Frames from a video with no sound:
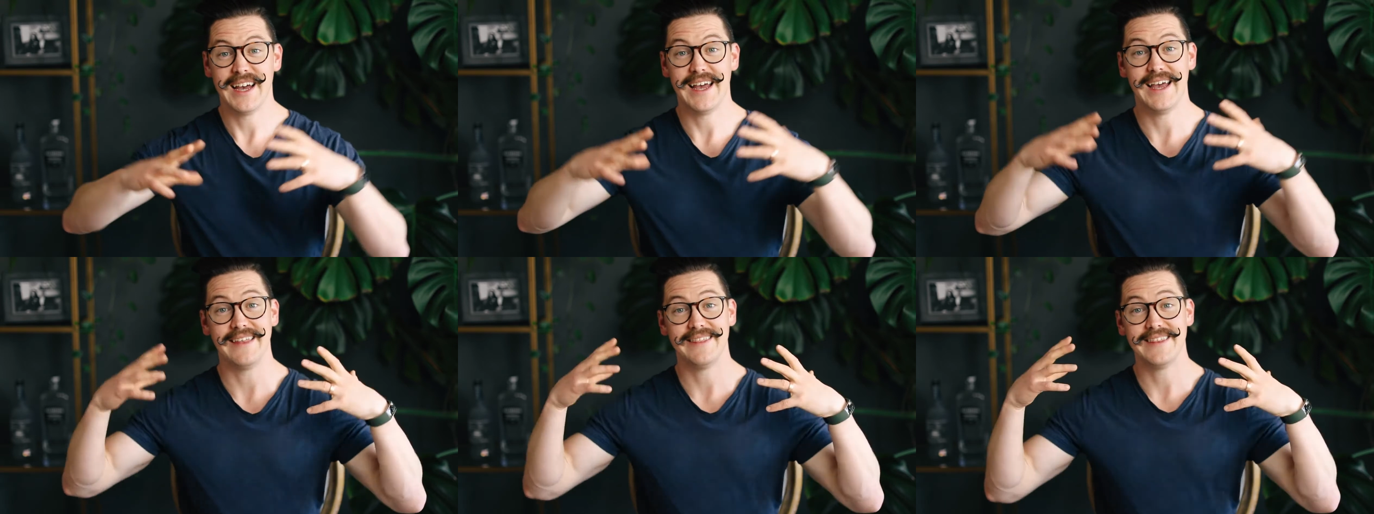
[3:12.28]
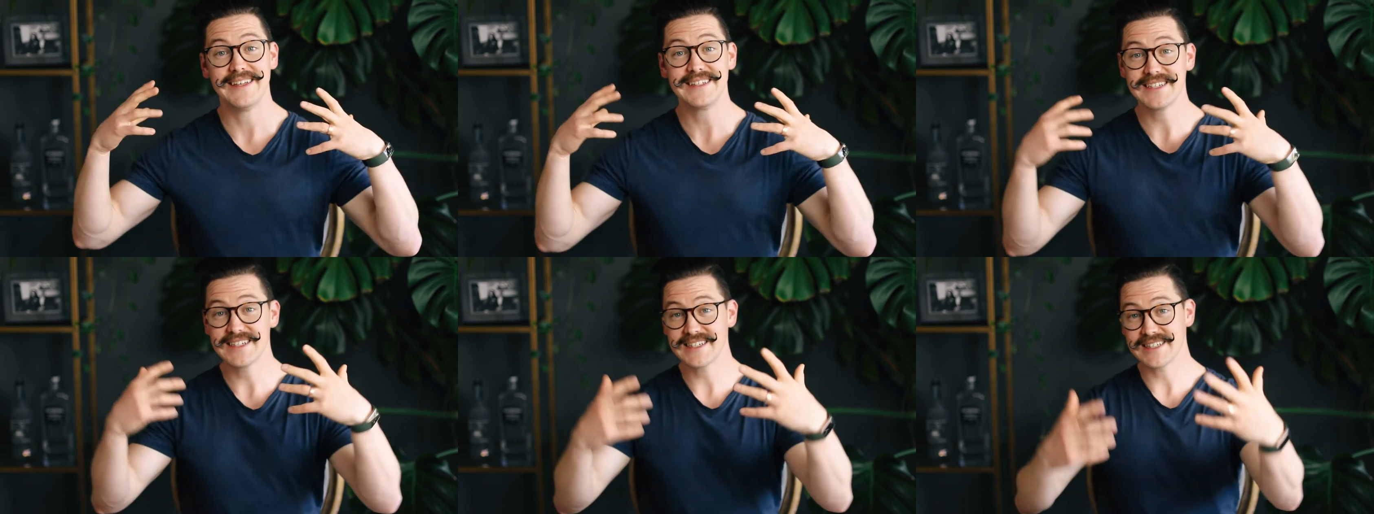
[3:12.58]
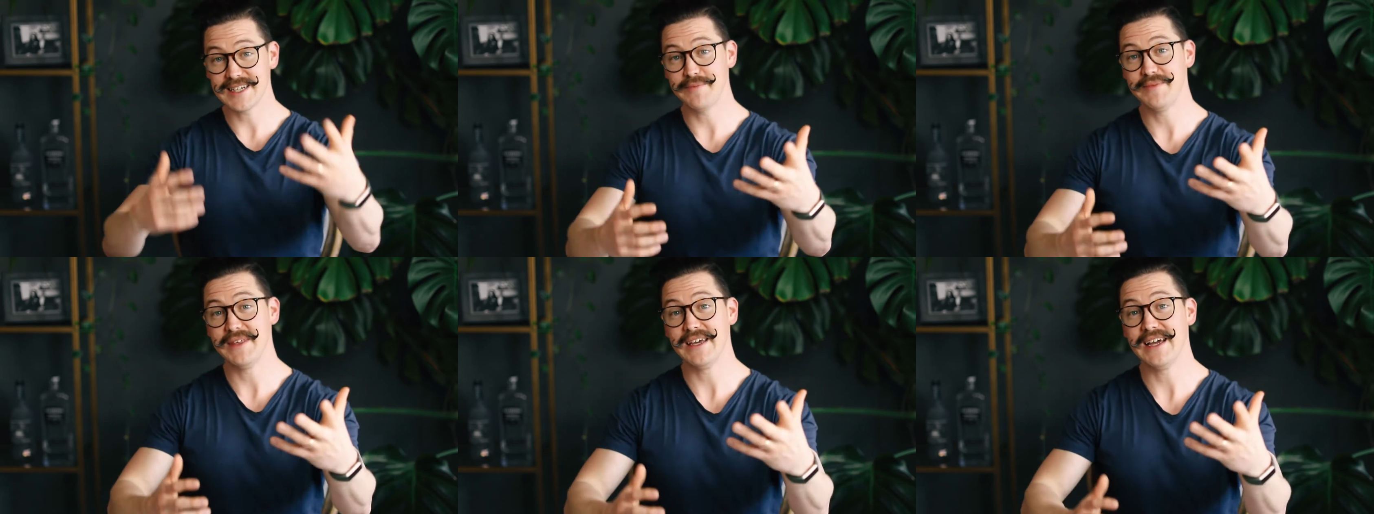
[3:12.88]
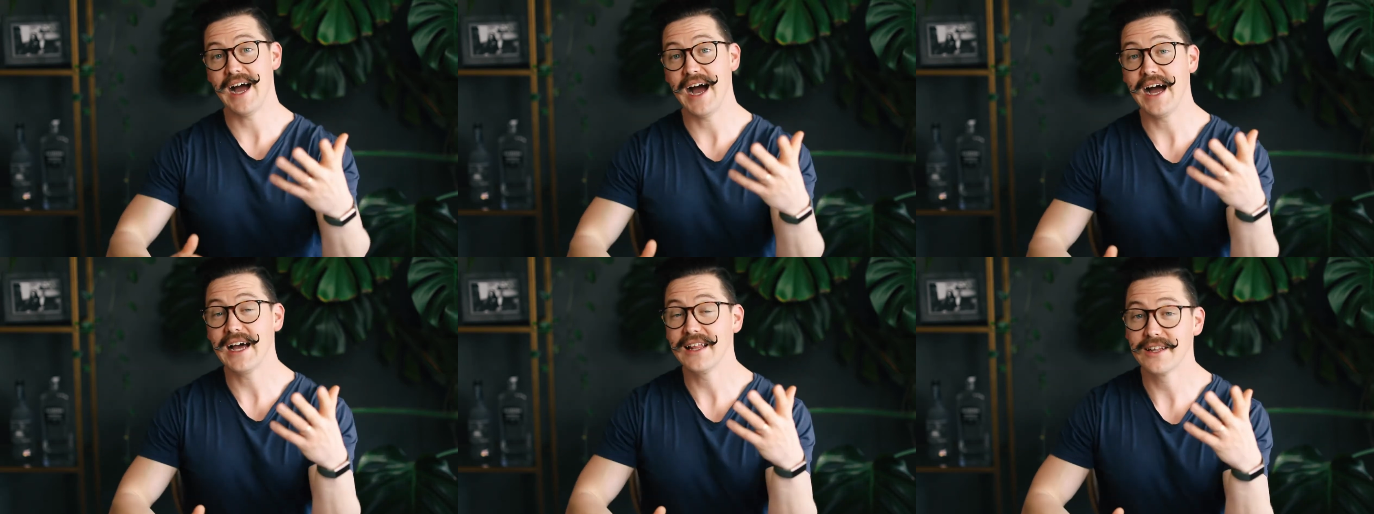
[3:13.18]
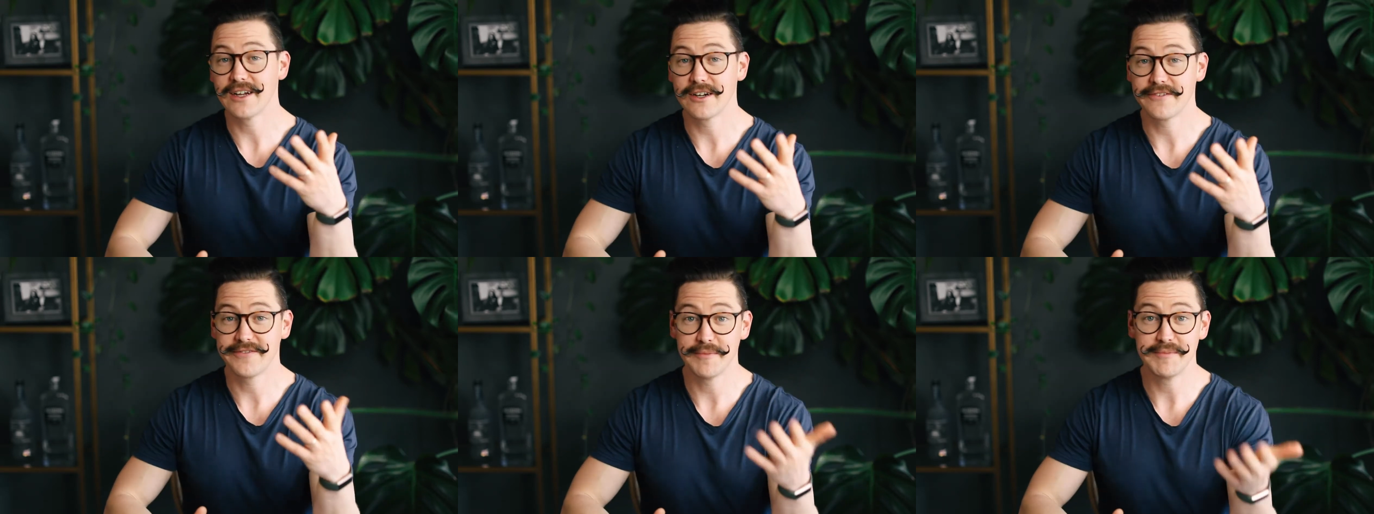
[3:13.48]
and this is something I
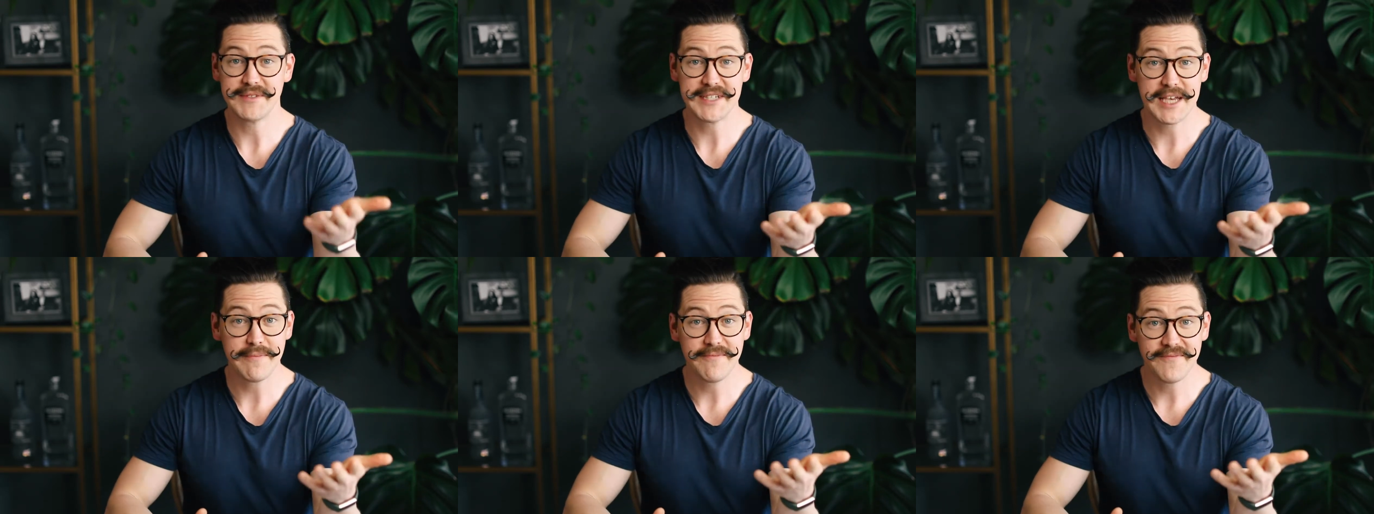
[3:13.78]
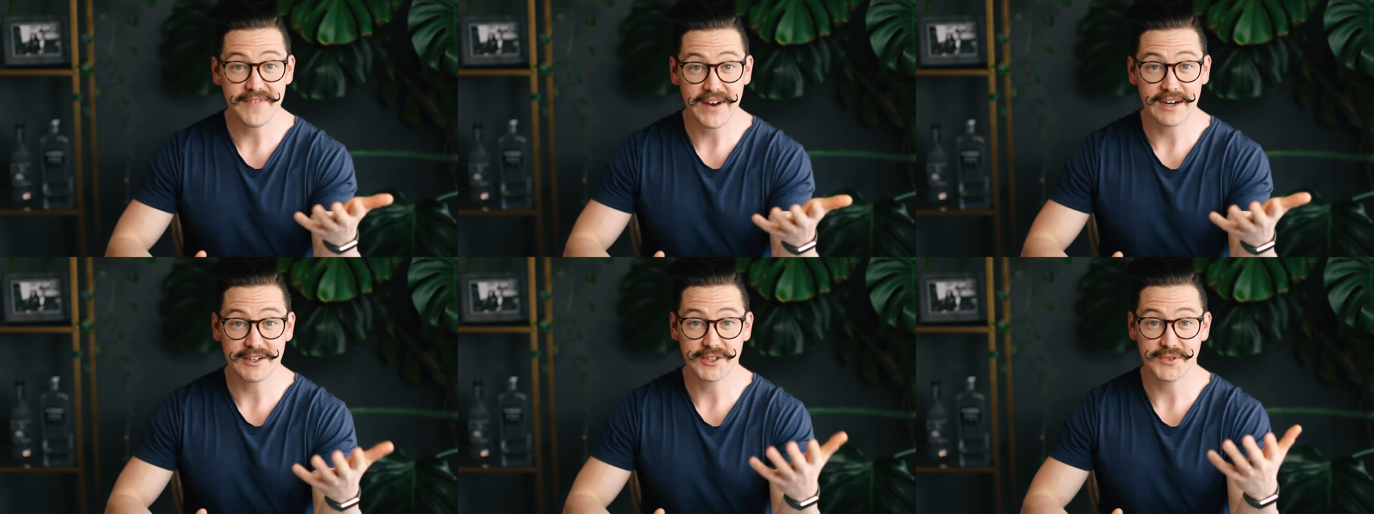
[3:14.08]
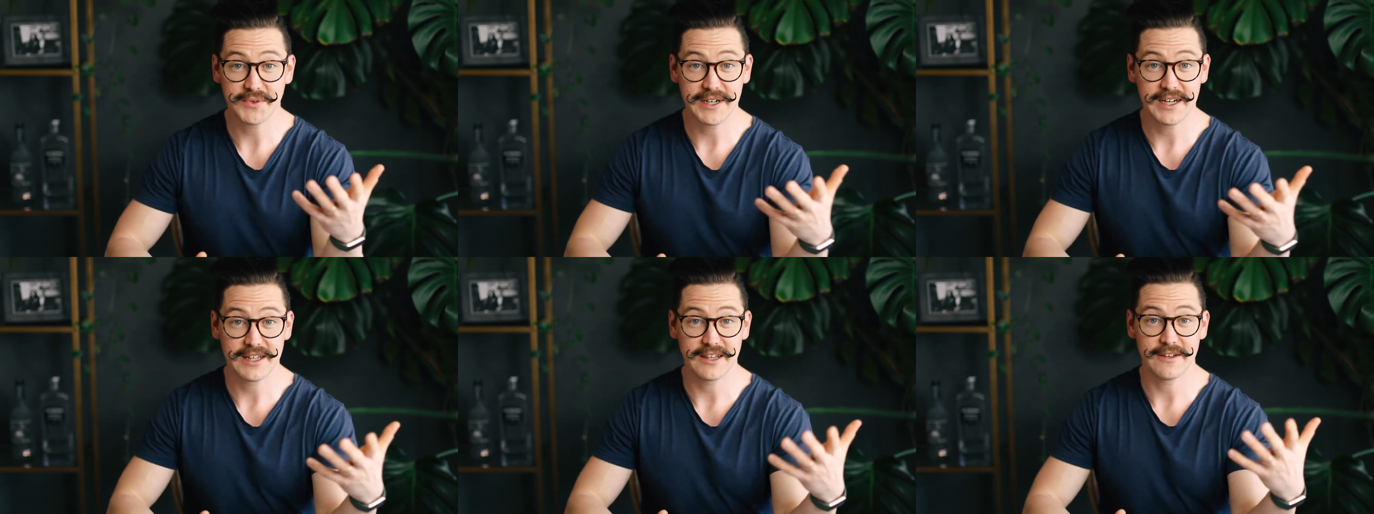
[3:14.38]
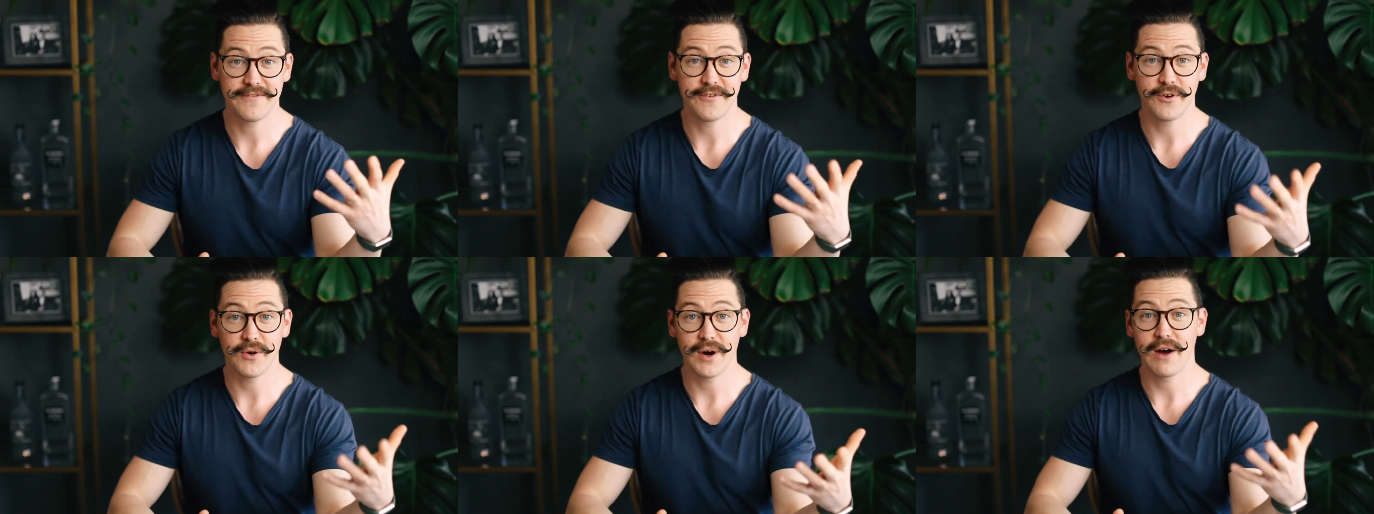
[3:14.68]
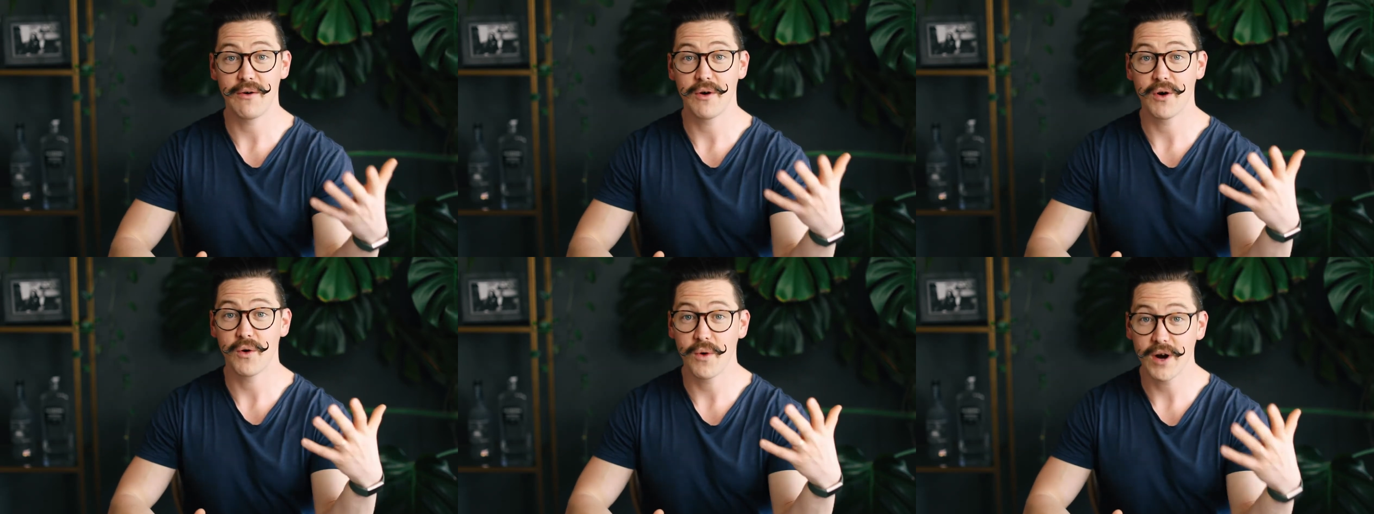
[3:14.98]
learned from Tim Ferriss reading The
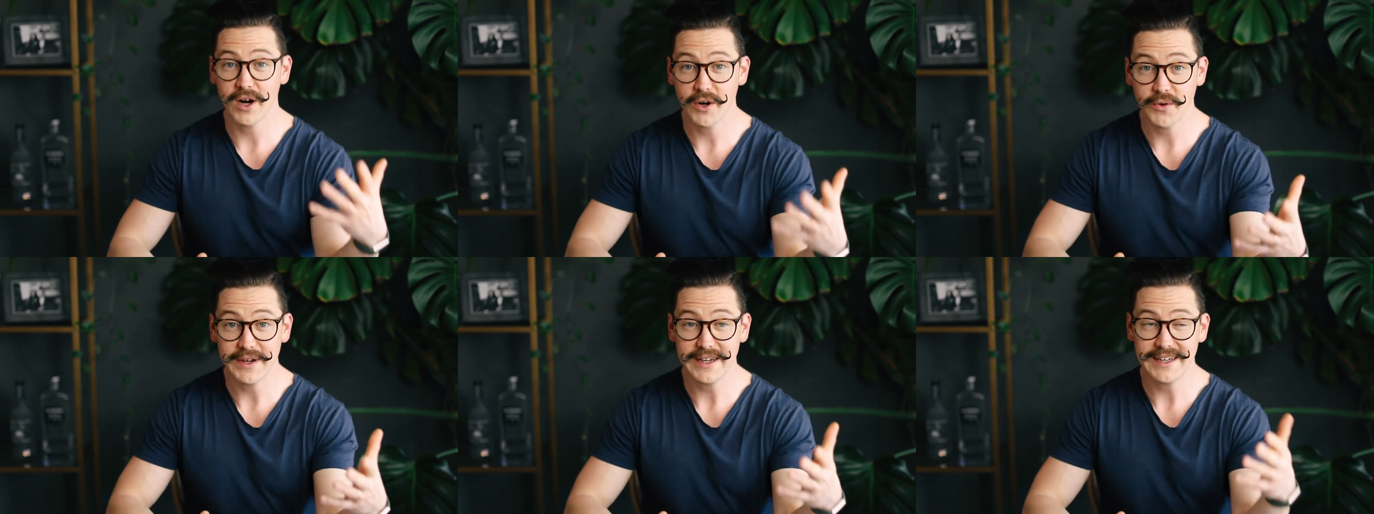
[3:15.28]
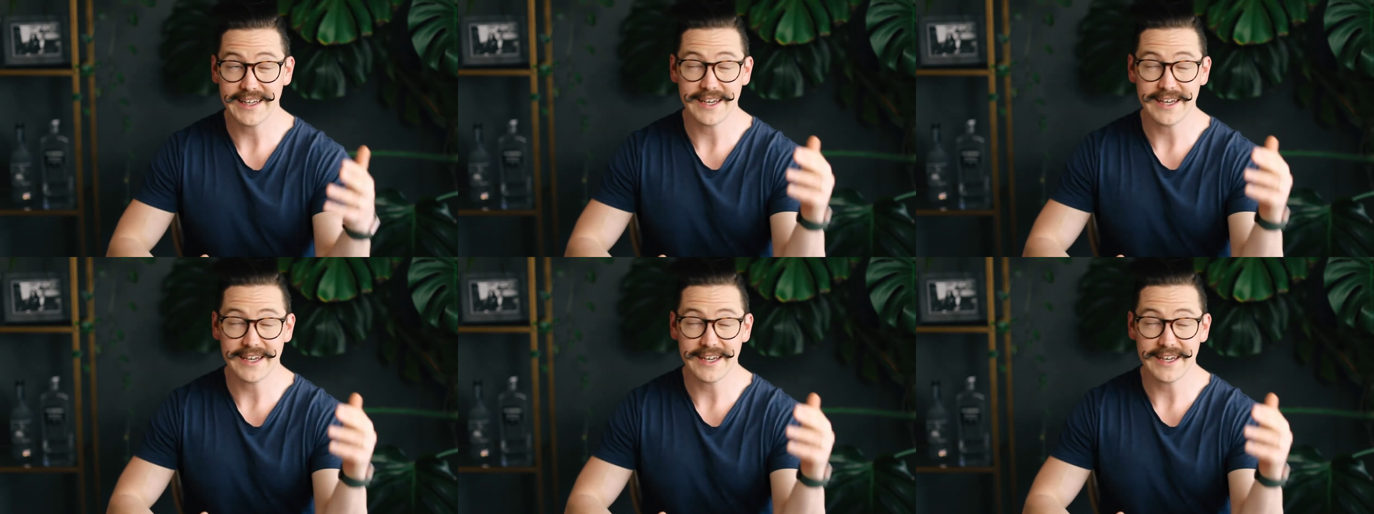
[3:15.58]
4-Hour Workweek.